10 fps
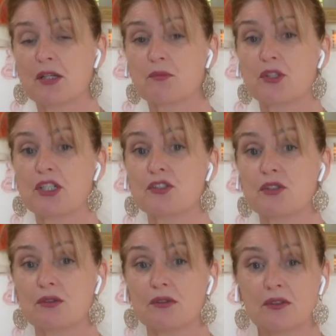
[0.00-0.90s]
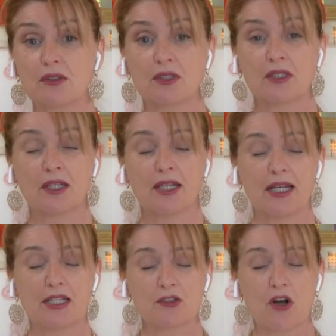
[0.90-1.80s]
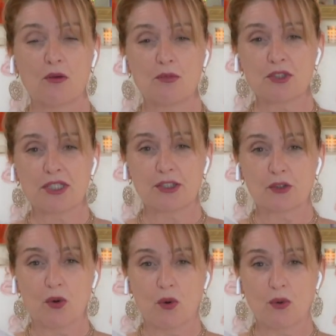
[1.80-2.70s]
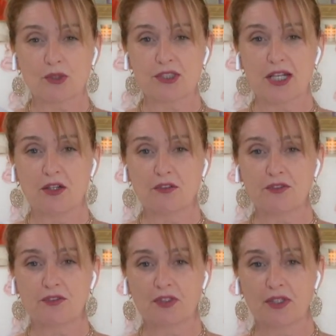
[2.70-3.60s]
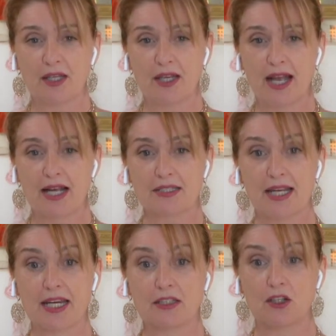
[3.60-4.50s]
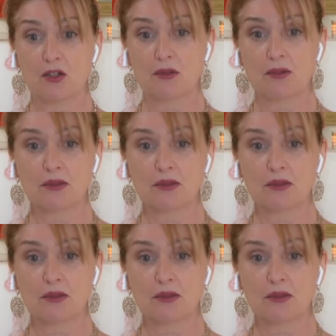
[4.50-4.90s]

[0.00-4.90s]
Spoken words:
And pretty soon, it's almost like your whole self has a halo